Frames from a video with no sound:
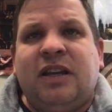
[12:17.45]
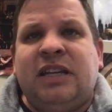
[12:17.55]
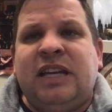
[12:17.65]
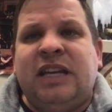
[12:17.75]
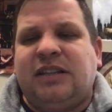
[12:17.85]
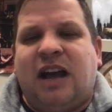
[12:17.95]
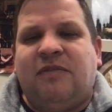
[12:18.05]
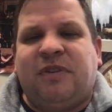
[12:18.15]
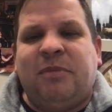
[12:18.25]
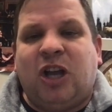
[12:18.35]
need to
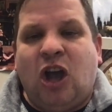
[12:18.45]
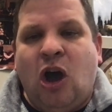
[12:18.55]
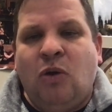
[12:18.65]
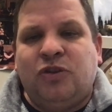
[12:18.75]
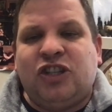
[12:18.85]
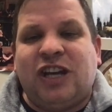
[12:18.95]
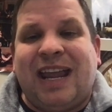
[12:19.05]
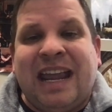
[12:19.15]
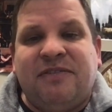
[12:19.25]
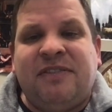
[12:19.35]
come from a coach
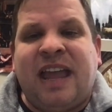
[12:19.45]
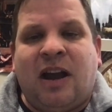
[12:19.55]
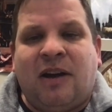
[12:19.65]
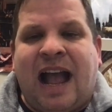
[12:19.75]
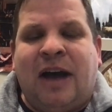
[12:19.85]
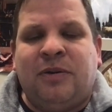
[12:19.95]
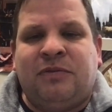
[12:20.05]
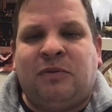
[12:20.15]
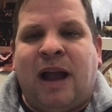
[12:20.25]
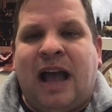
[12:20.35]
if they are out
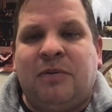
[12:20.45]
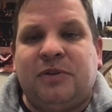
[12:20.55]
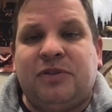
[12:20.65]
of round.